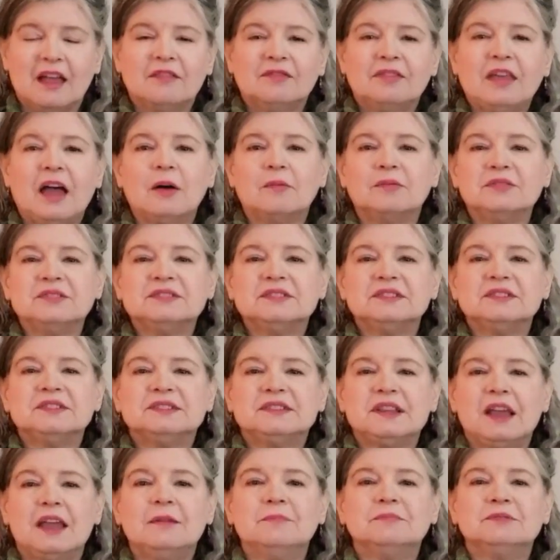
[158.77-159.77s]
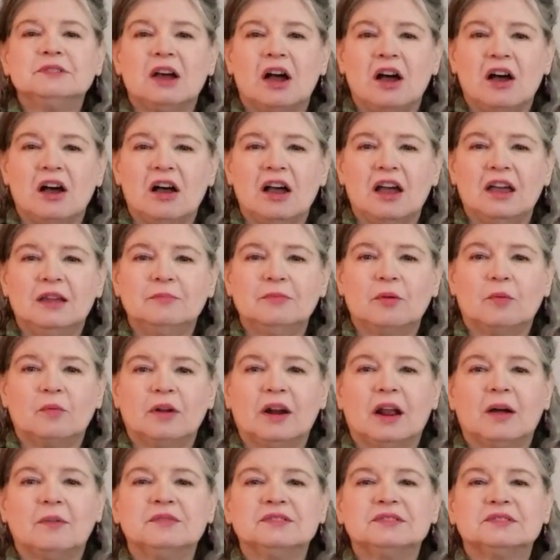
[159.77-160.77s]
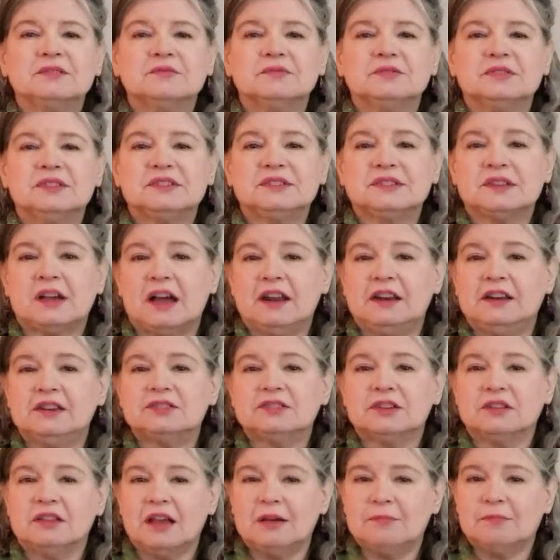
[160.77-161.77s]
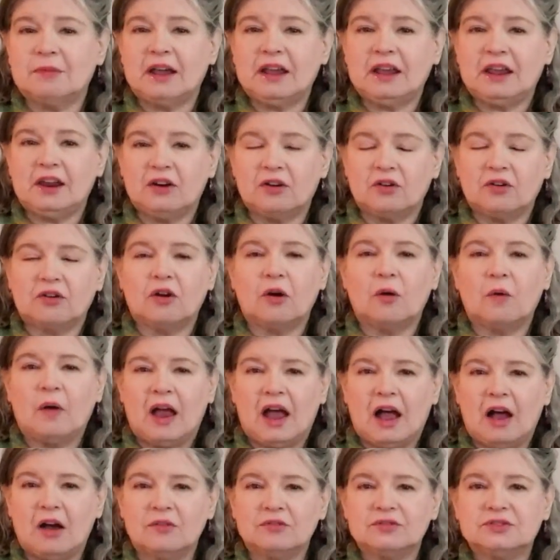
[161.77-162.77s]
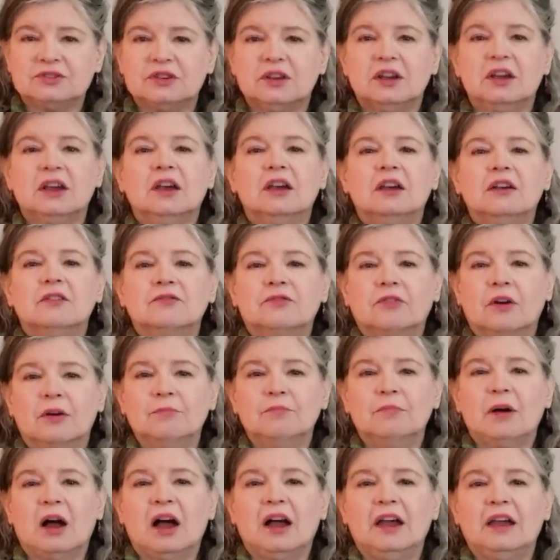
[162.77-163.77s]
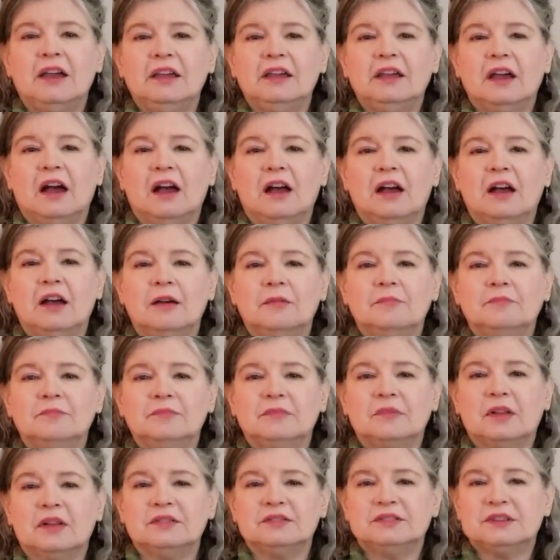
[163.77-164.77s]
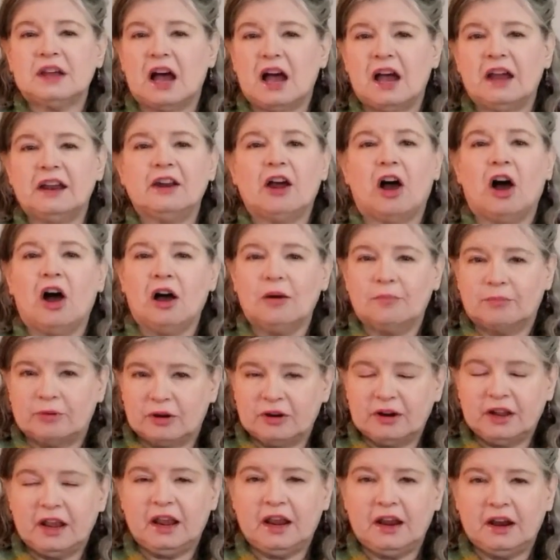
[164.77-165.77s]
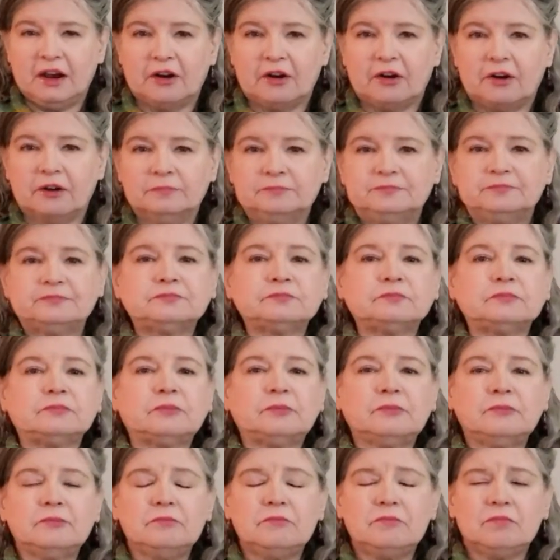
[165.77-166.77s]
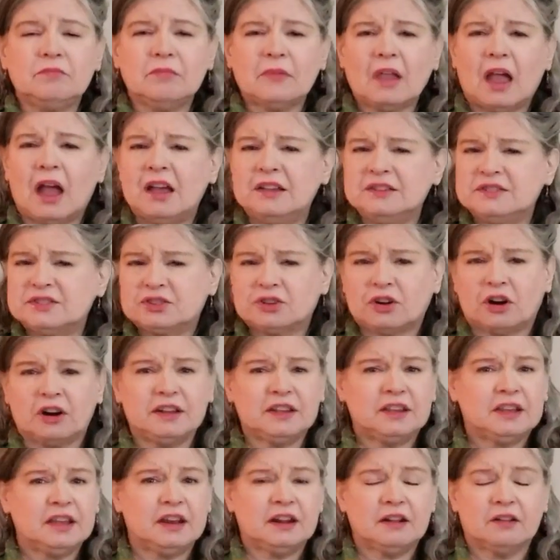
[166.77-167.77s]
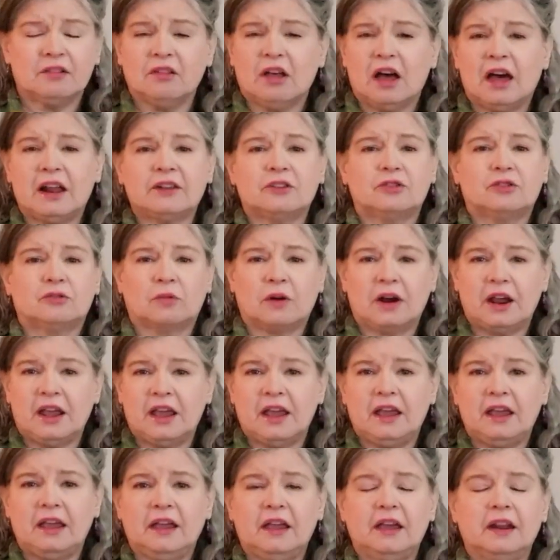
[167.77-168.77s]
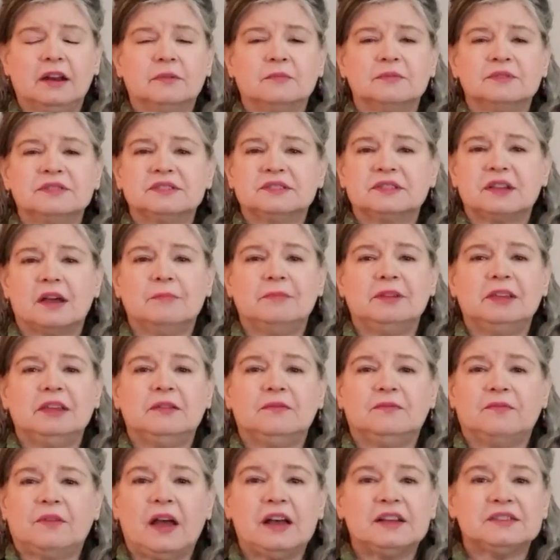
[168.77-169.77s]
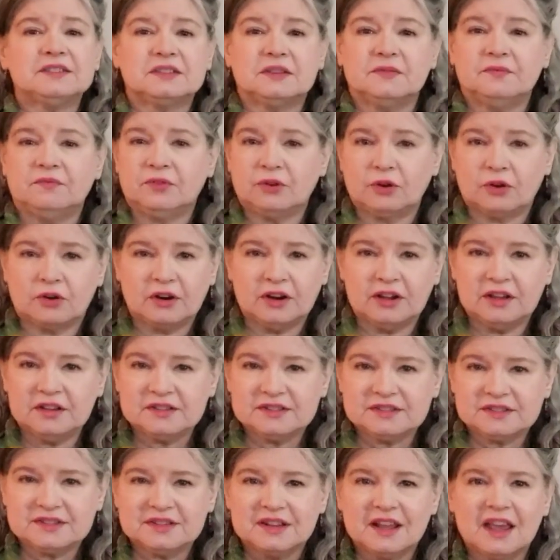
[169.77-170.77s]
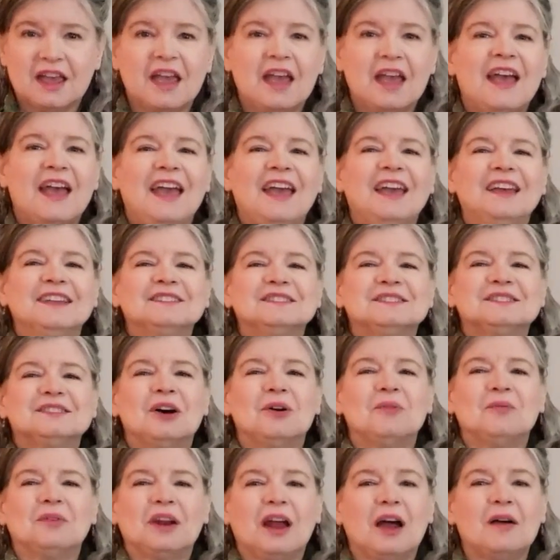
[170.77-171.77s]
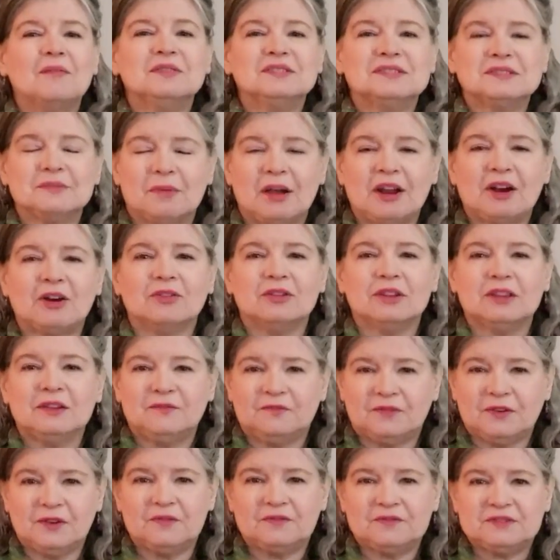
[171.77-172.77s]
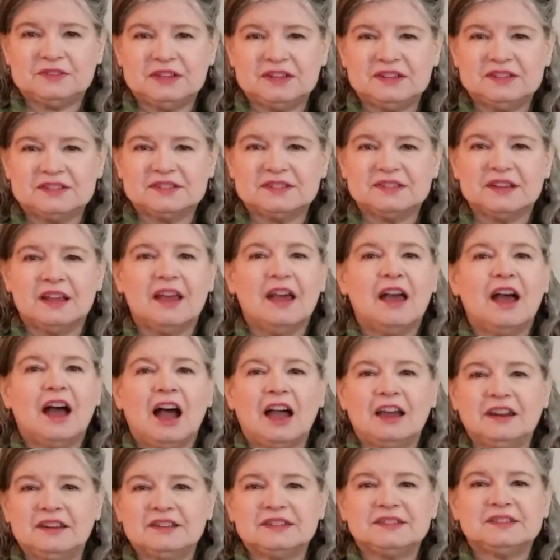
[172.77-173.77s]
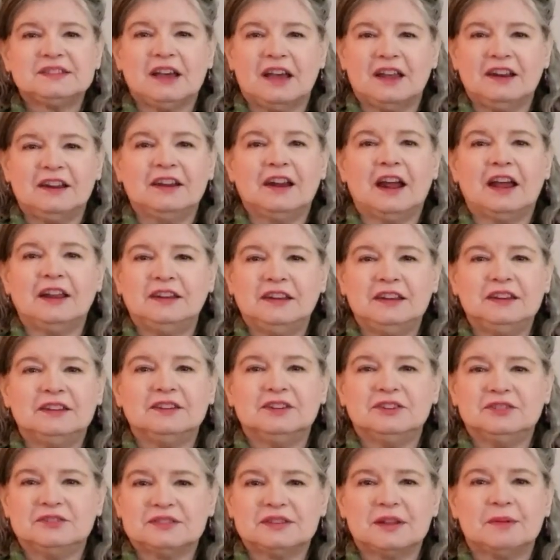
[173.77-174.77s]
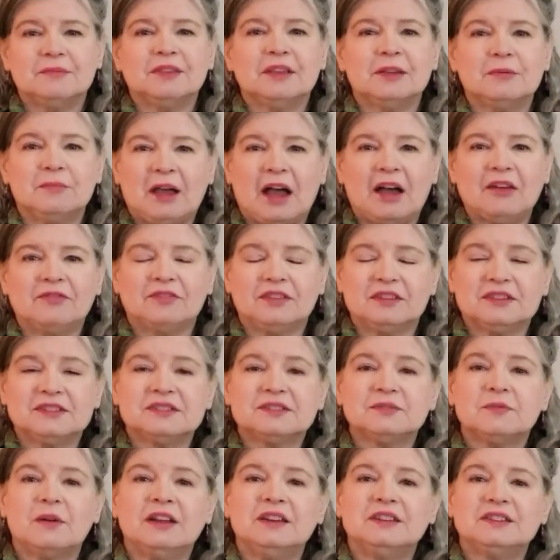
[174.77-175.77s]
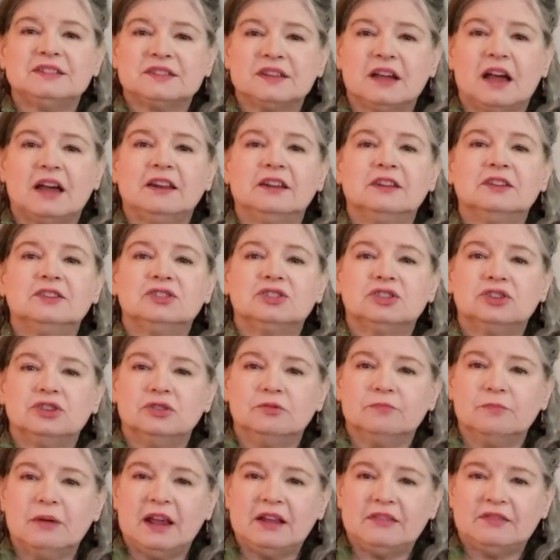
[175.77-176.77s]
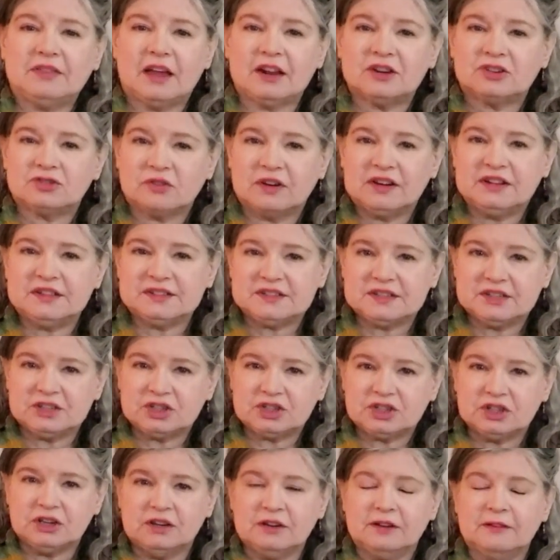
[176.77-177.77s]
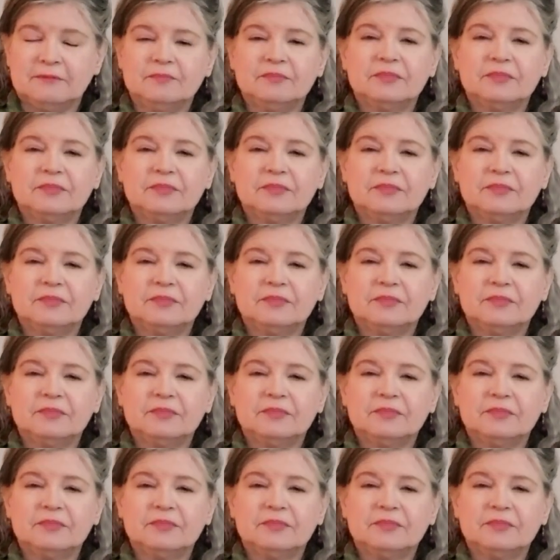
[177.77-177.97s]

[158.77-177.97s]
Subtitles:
That was the same time when I decided to let my hair grow out from my dyed auburn hair. I started getting a lot of gray and it was coming in fast and furious. And so when I was in my early 50s, I decided I need to do something about this, so I decided to make that transition